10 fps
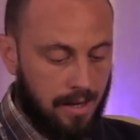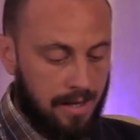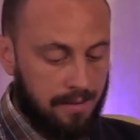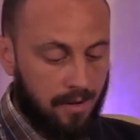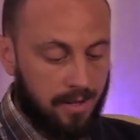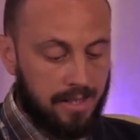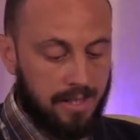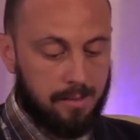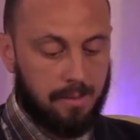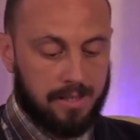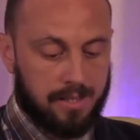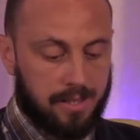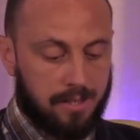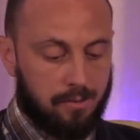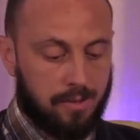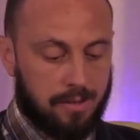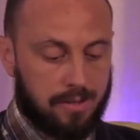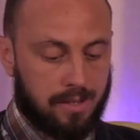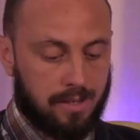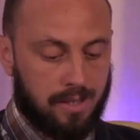And if I need but
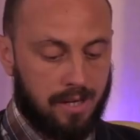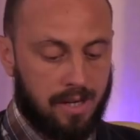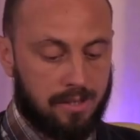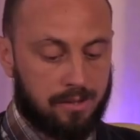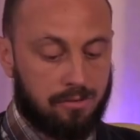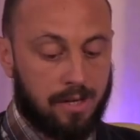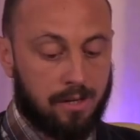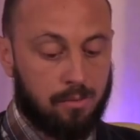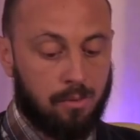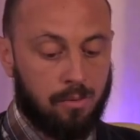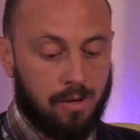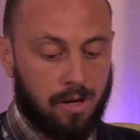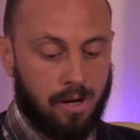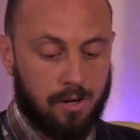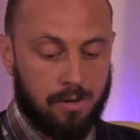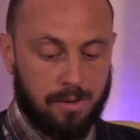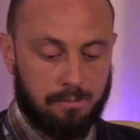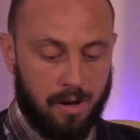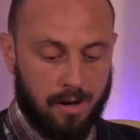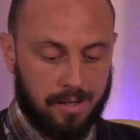stillness and a tranquil, open
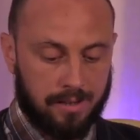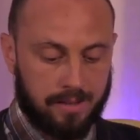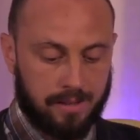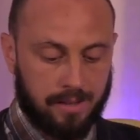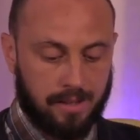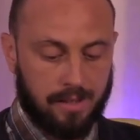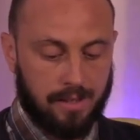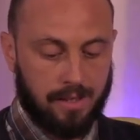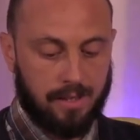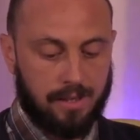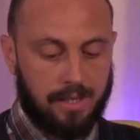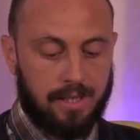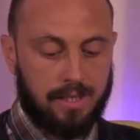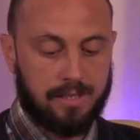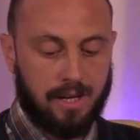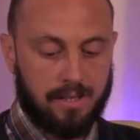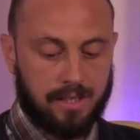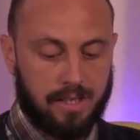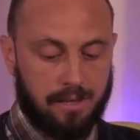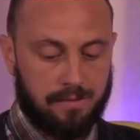mind, these are
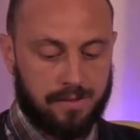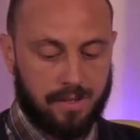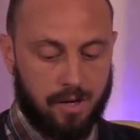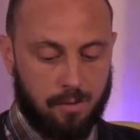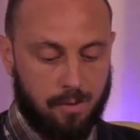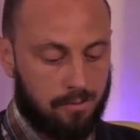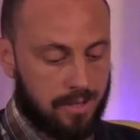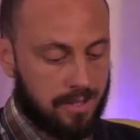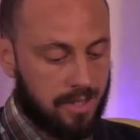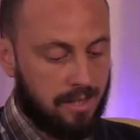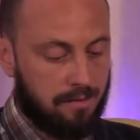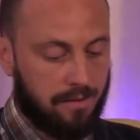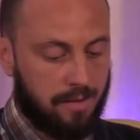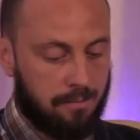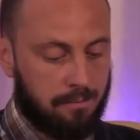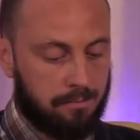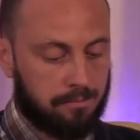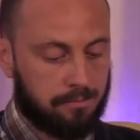the gifts I will receive of Him.